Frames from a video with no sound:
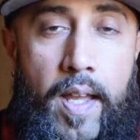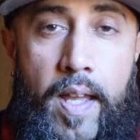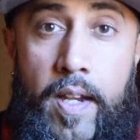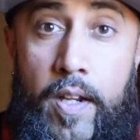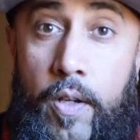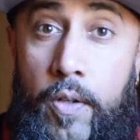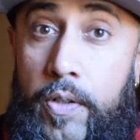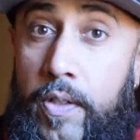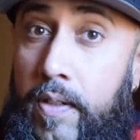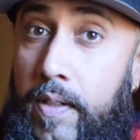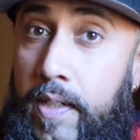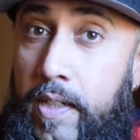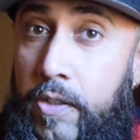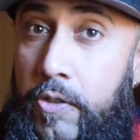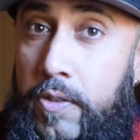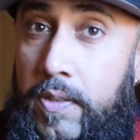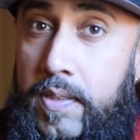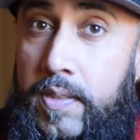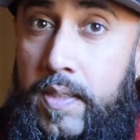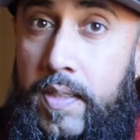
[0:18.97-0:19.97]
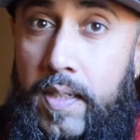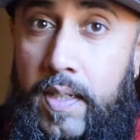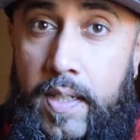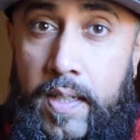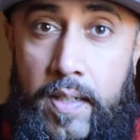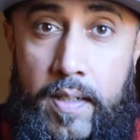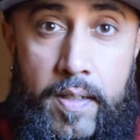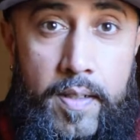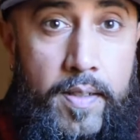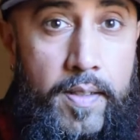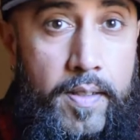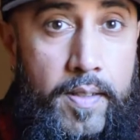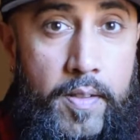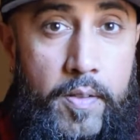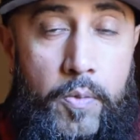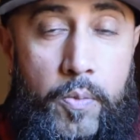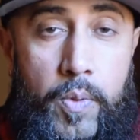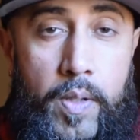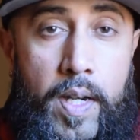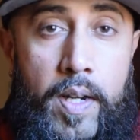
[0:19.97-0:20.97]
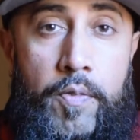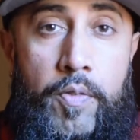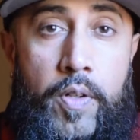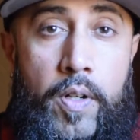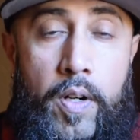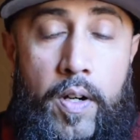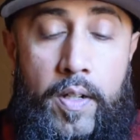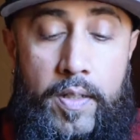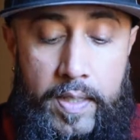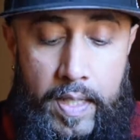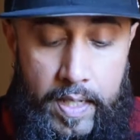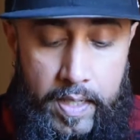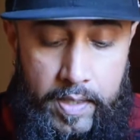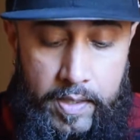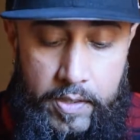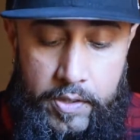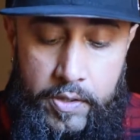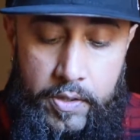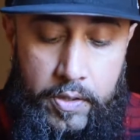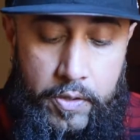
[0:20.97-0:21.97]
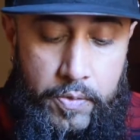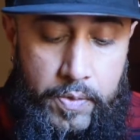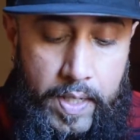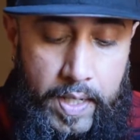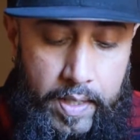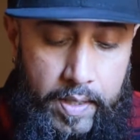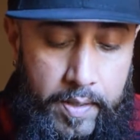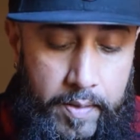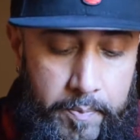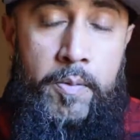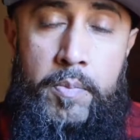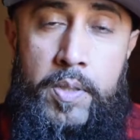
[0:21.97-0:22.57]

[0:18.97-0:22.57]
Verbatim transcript: I know you're interested in whatever art that it is you're creating.